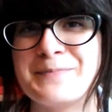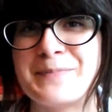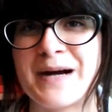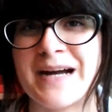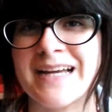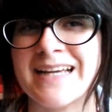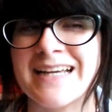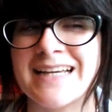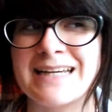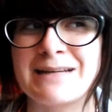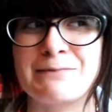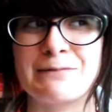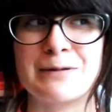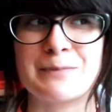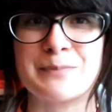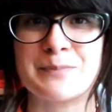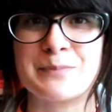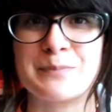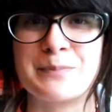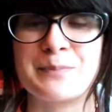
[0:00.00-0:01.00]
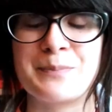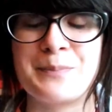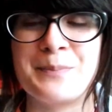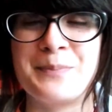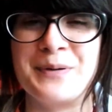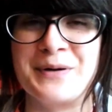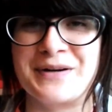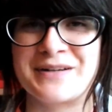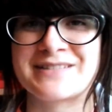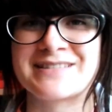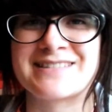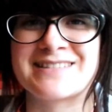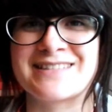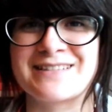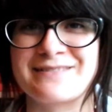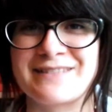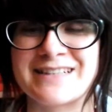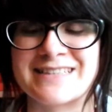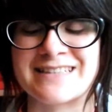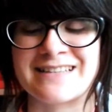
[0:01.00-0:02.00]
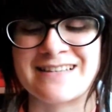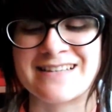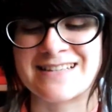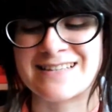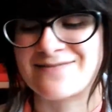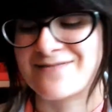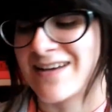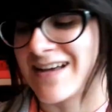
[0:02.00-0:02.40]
buying any more books the rest of this